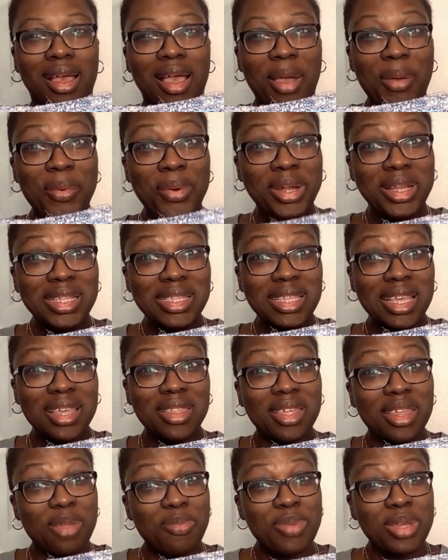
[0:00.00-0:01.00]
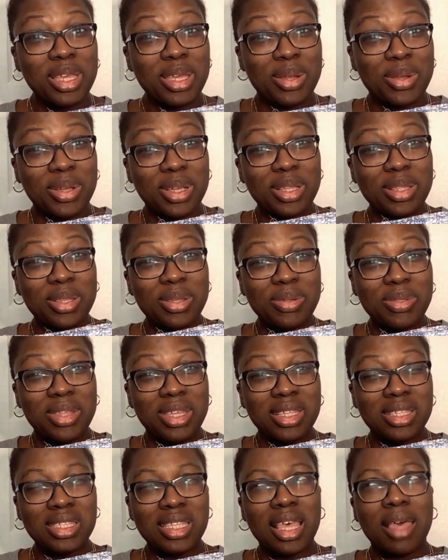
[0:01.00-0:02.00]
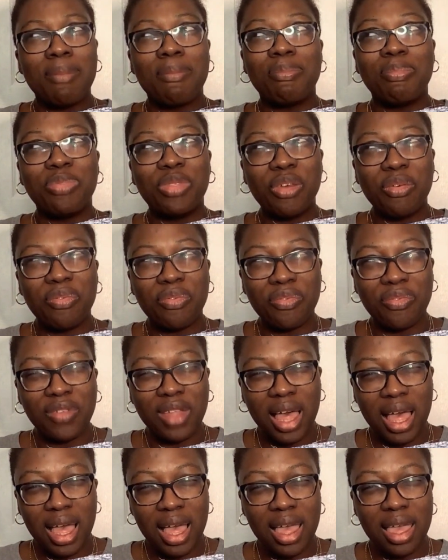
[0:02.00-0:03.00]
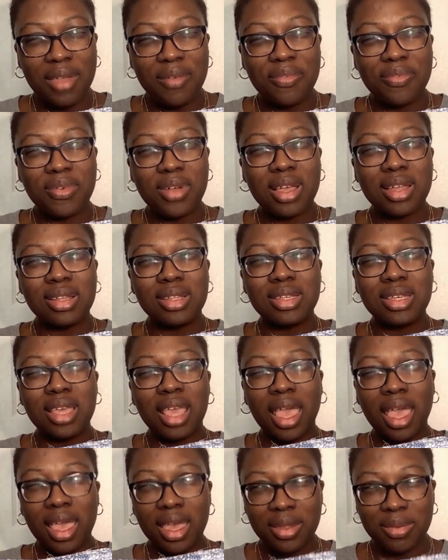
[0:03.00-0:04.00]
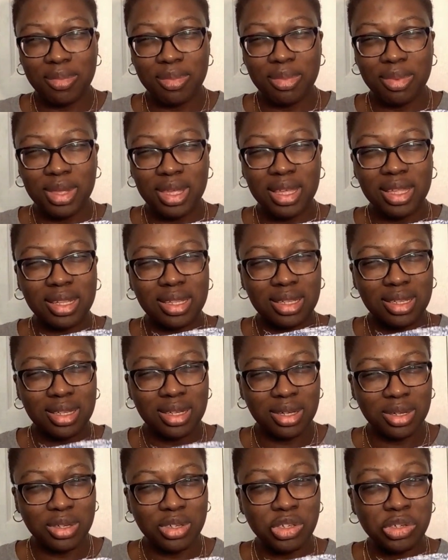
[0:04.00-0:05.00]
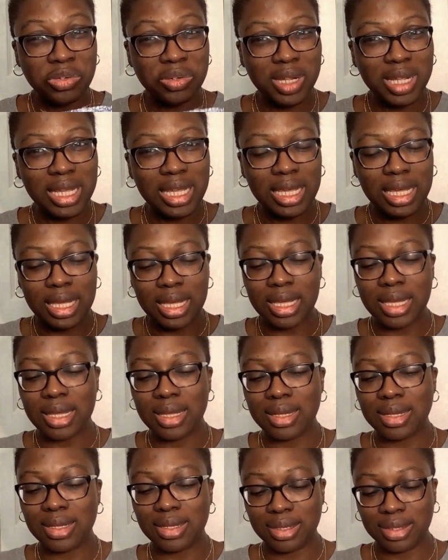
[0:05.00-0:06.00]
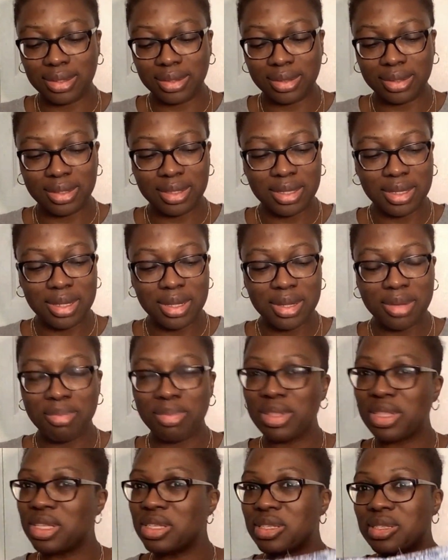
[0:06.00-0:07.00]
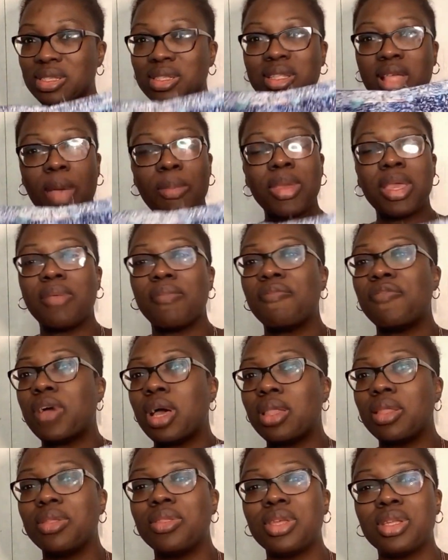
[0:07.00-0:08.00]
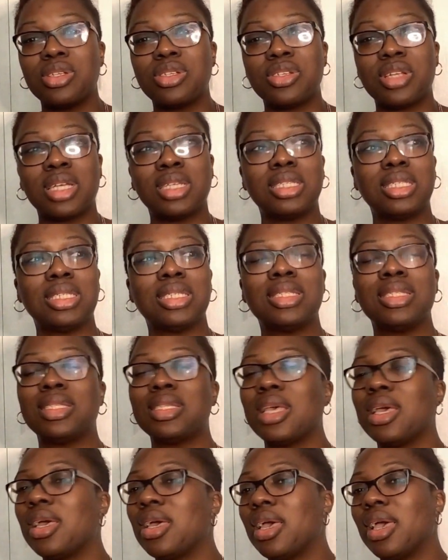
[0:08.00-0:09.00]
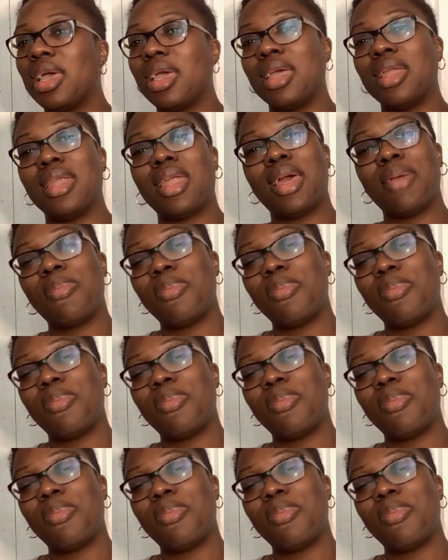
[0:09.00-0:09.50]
I want to say that a beginner can do this. The fly front can be a little tricky, but this, I mean, follow the instructions, and